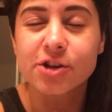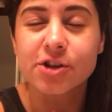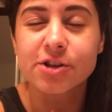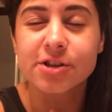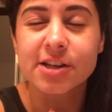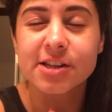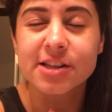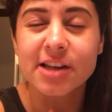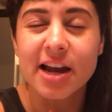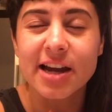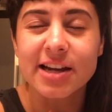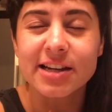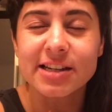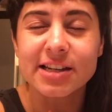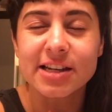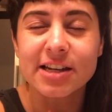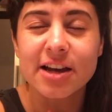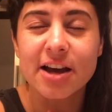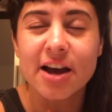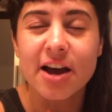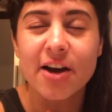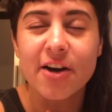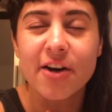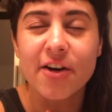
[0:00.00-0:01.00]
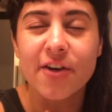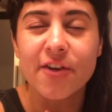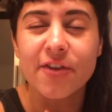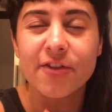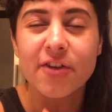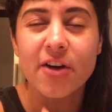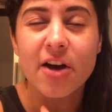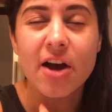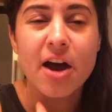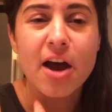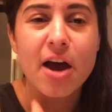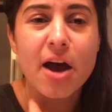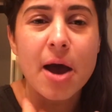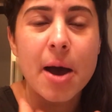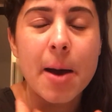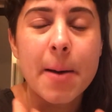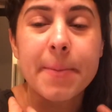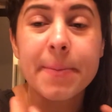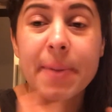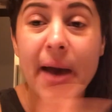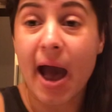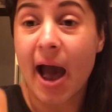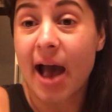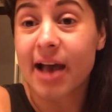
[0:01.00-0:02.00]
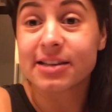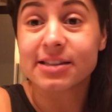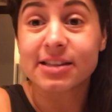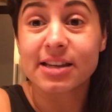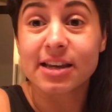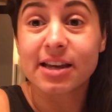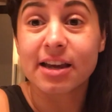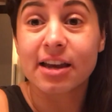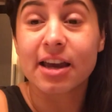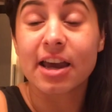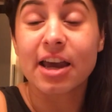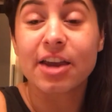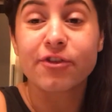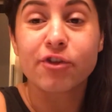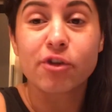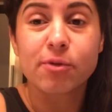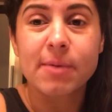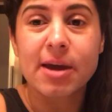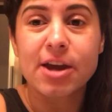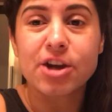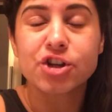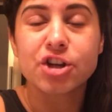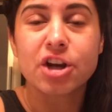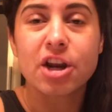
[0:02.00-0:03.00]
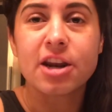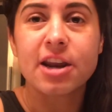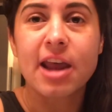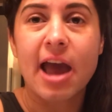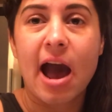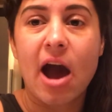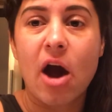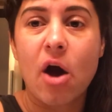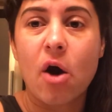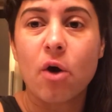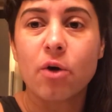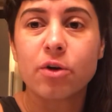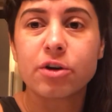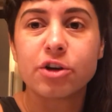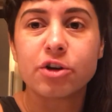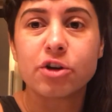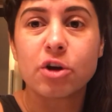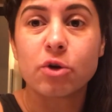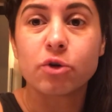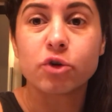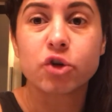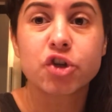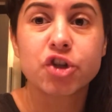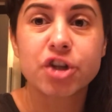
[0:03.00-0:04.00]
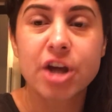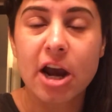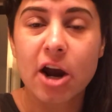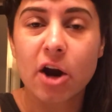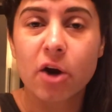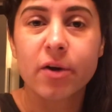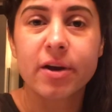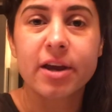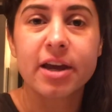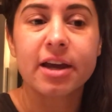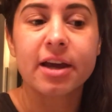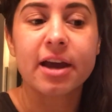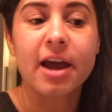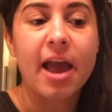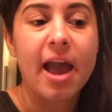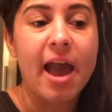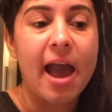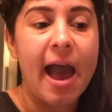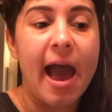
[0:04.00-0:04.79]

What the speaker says: this idea of passing information down, you know, sharing,